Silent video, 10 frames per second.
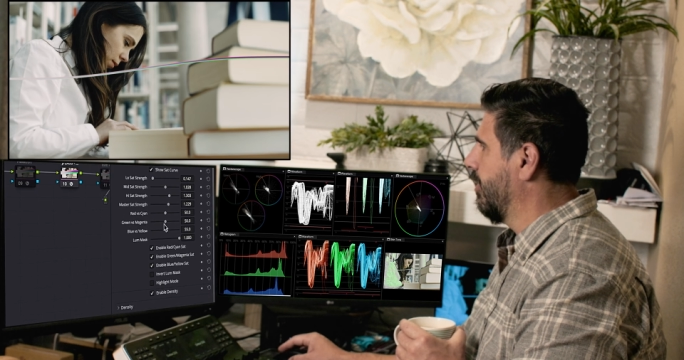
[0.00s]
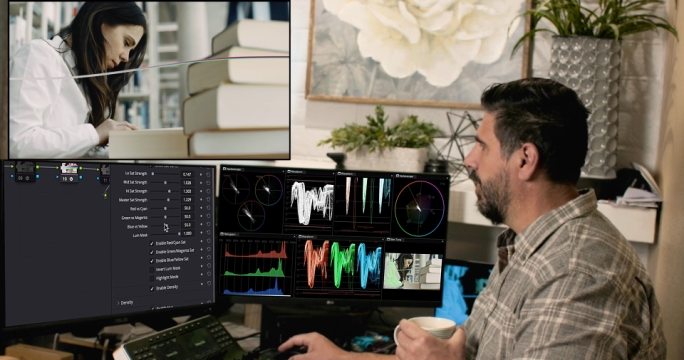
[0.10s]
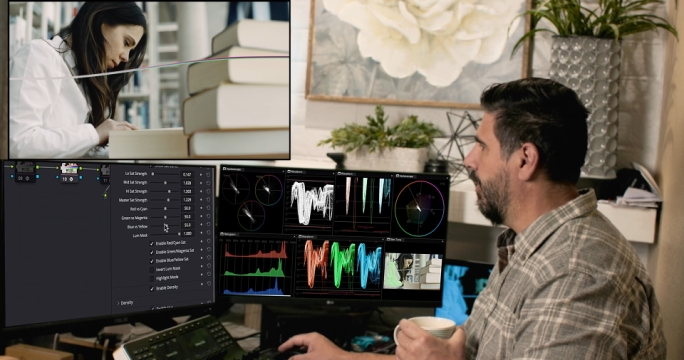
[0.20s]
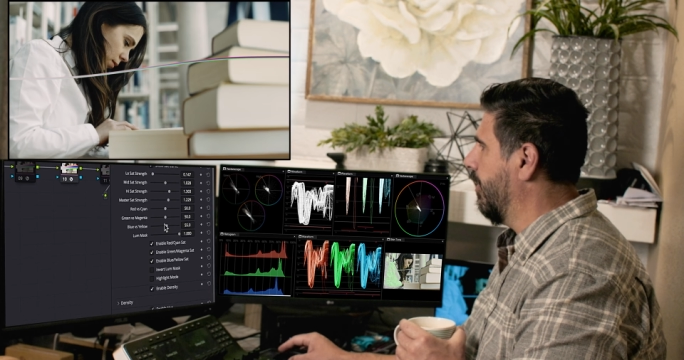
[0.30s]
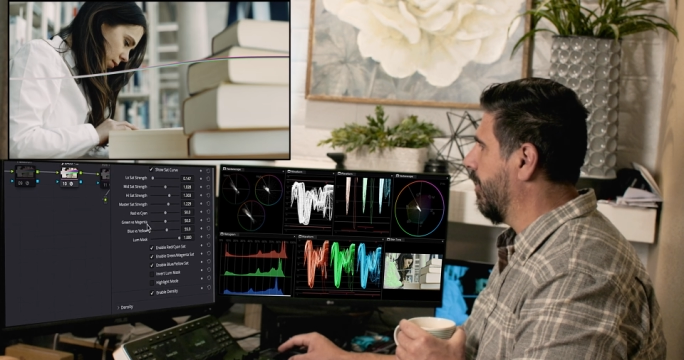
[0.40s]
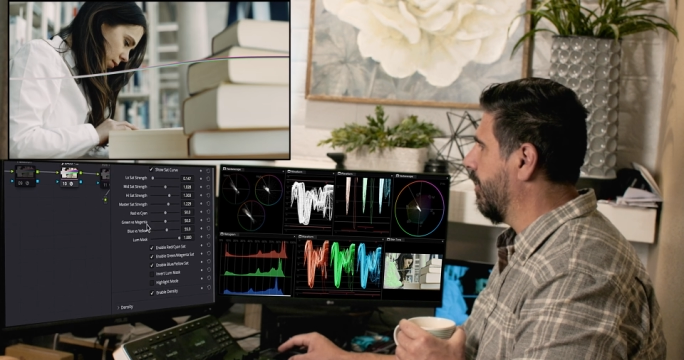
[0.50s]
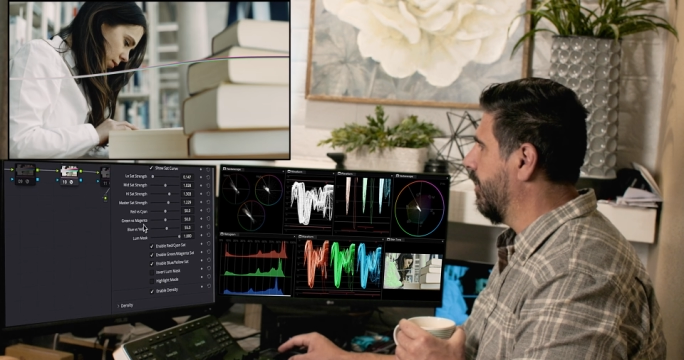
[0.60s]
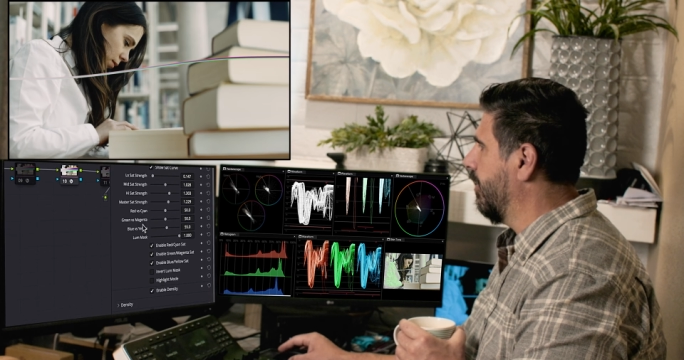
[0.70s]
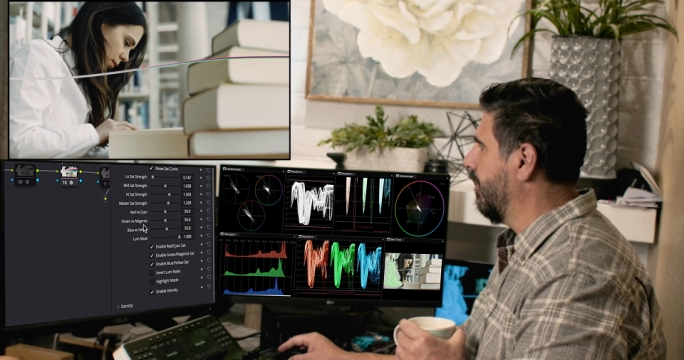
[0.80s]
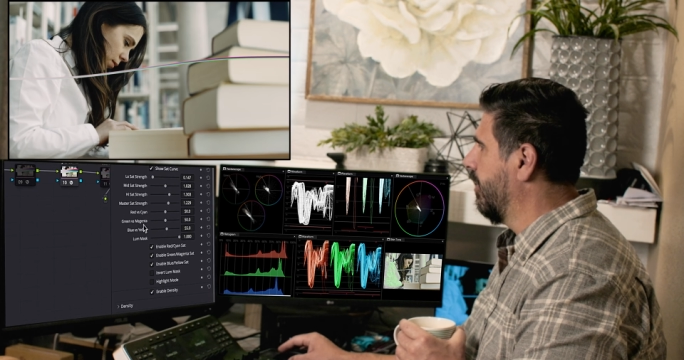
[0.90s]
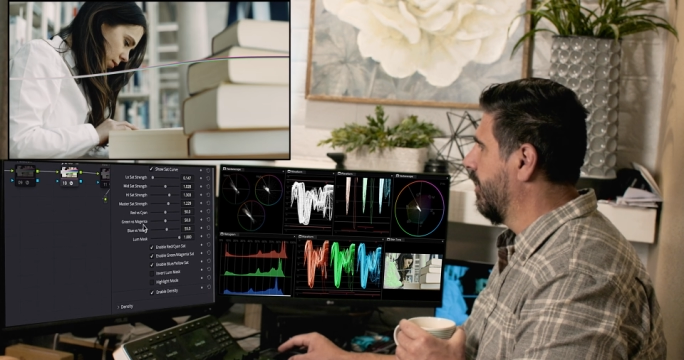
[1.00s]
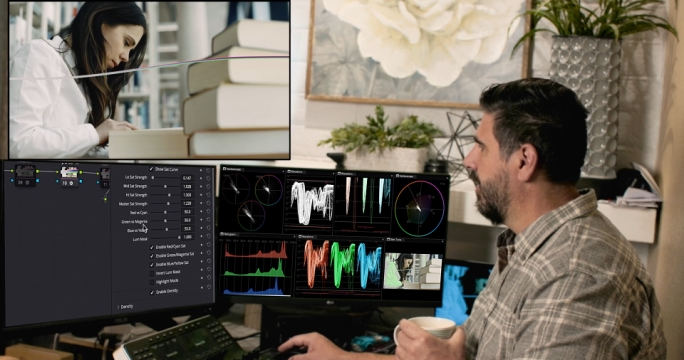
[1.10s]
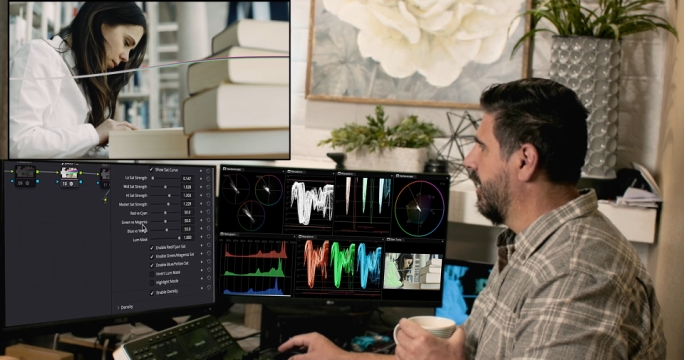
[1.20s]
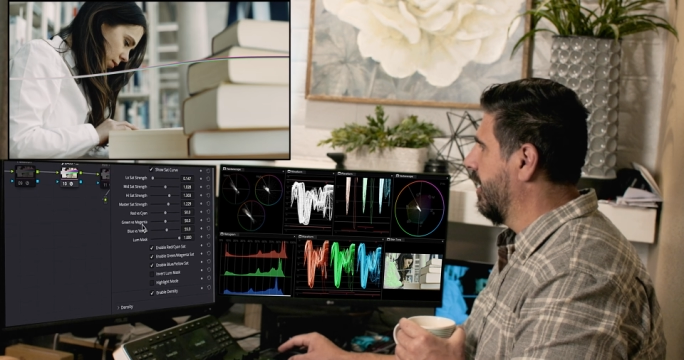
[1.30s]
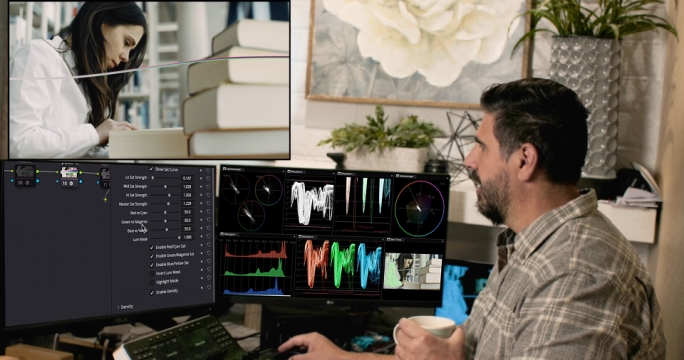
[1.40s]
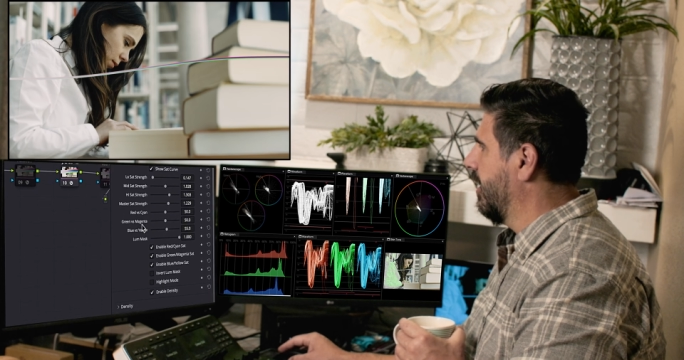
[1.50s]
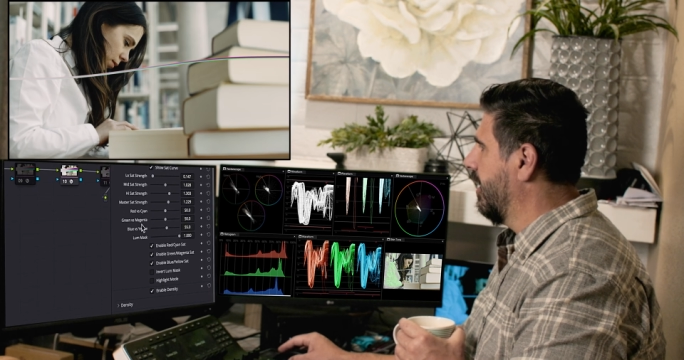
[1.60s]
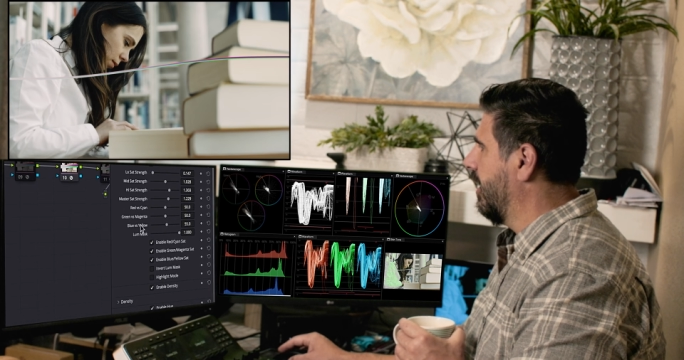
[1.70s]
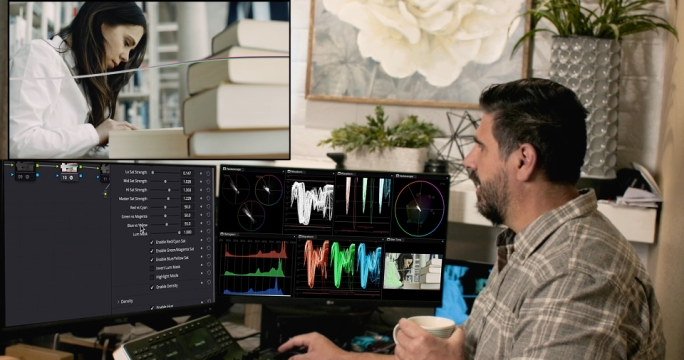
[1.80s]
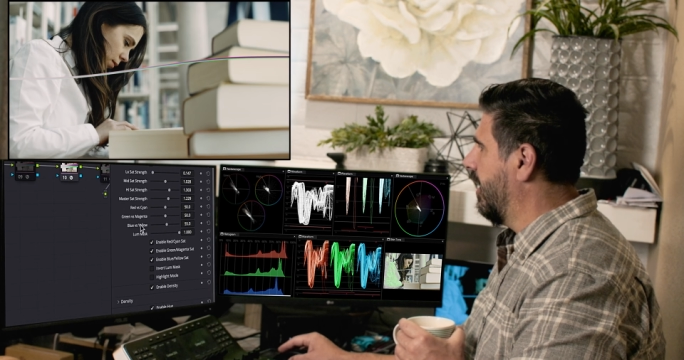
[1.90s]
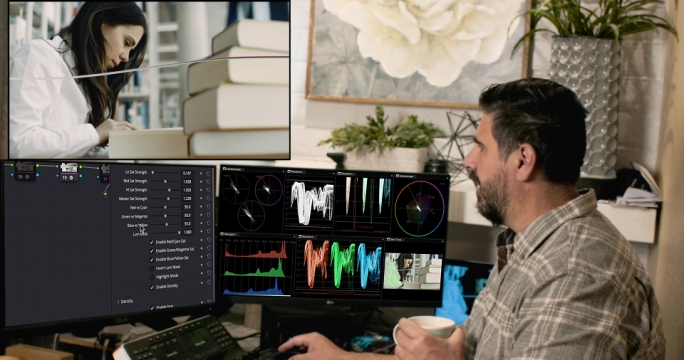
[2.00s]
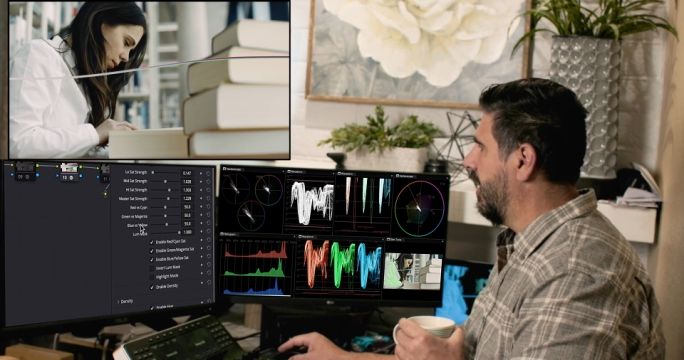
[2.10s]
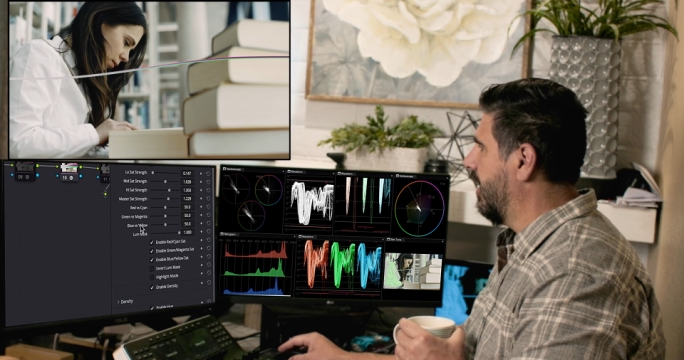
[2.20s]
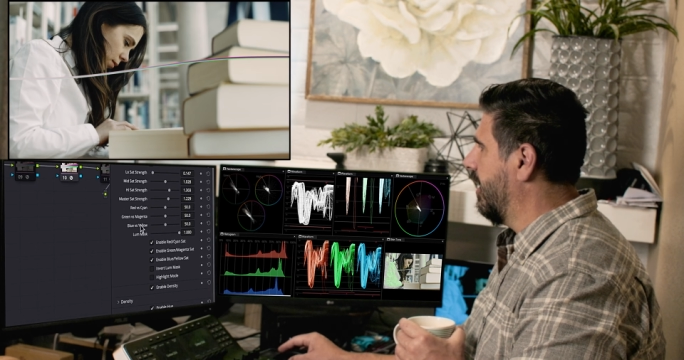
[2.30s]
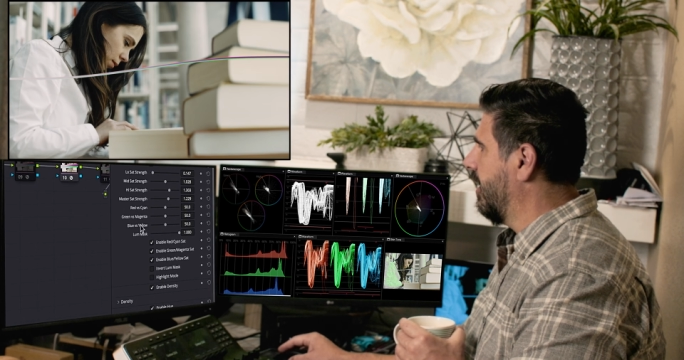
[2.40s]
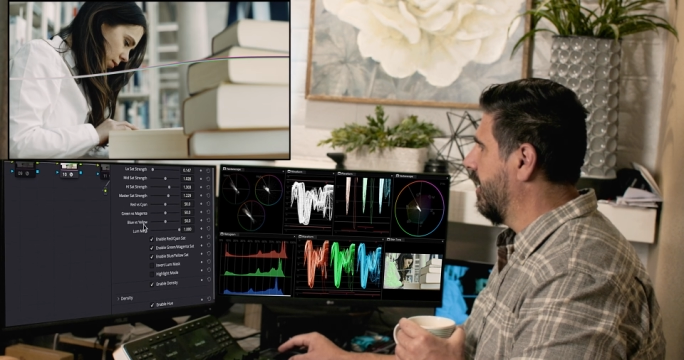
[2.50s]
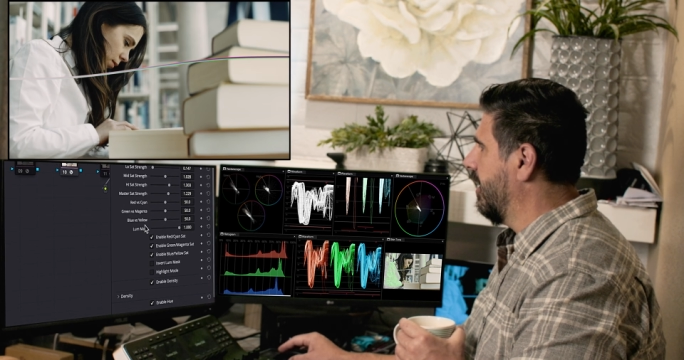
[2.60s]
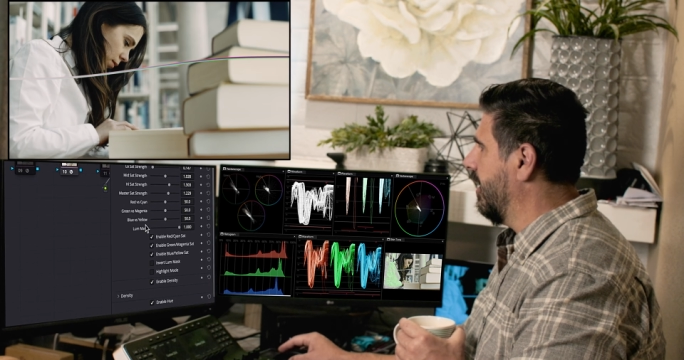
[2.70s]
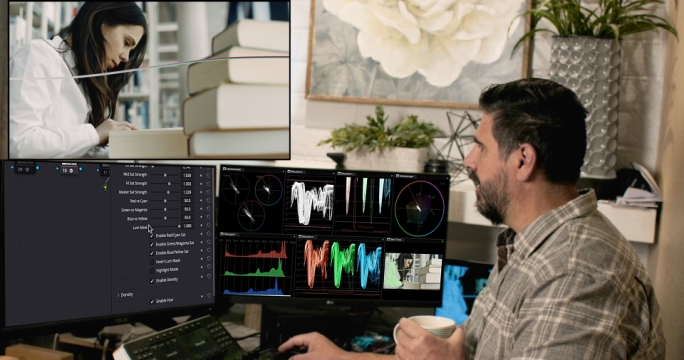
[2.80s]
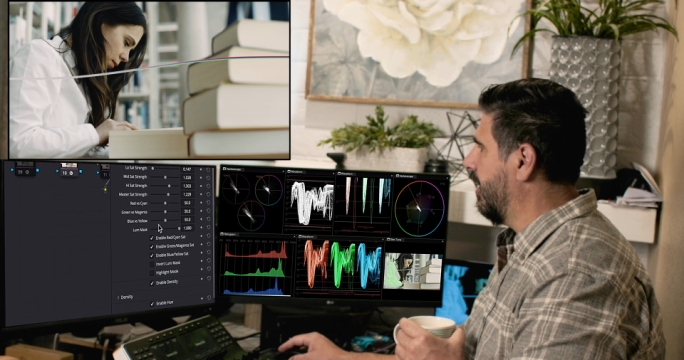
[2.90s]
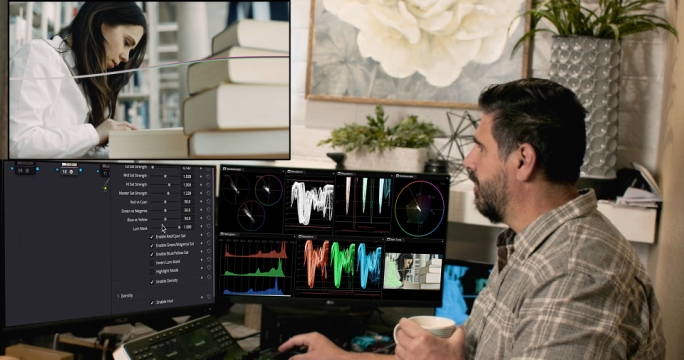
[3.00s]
going through and